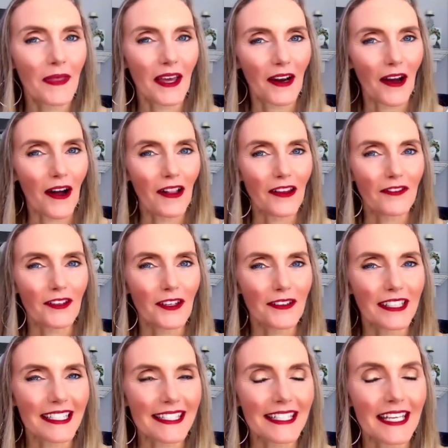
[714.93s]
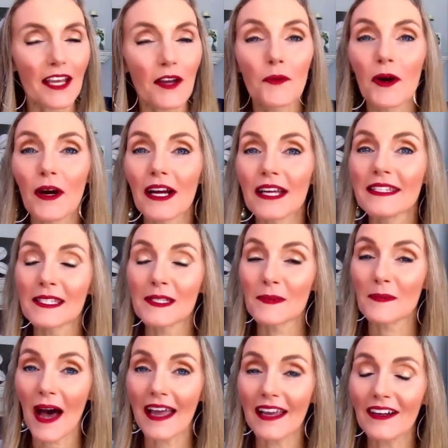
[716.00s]
that all of you listening were
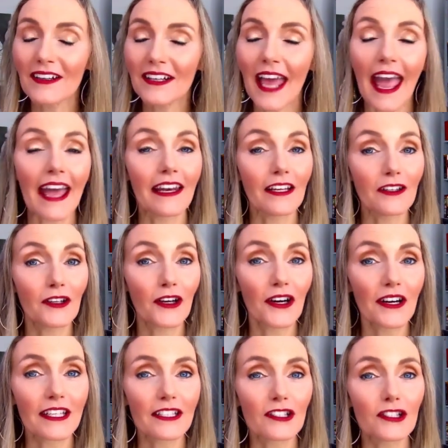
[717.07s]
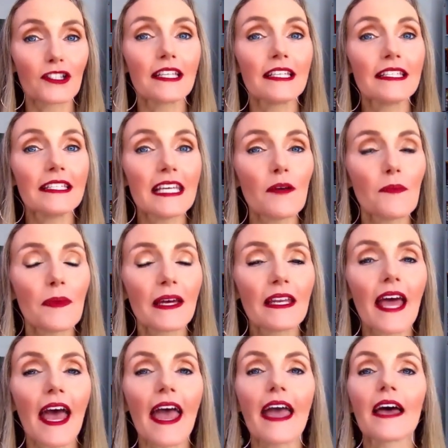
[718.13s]
inspired and encouraged to deepen
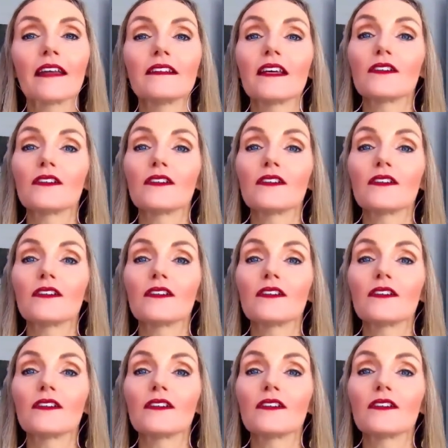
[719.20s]
and